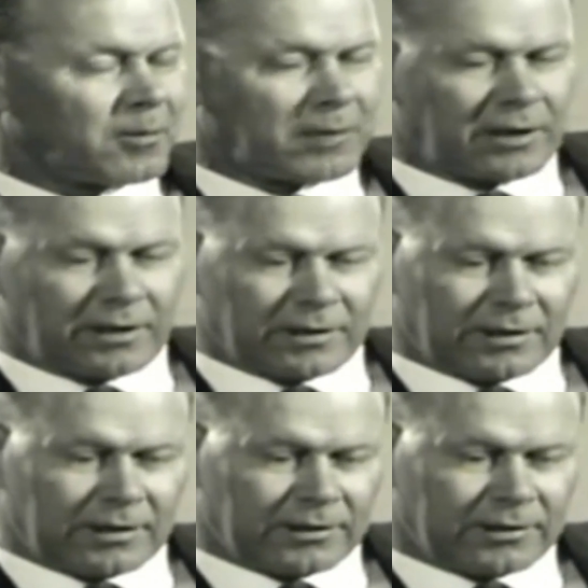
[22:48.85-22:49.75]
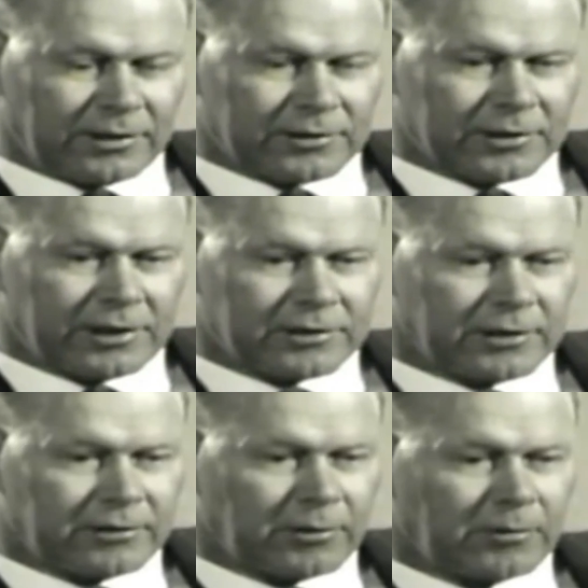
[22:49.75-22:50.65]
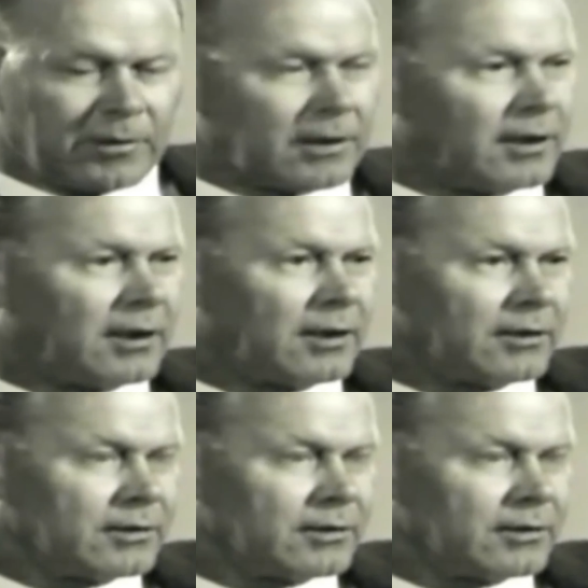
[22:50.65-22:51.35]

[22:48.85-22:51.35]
Well, uh, in this case, they drove a car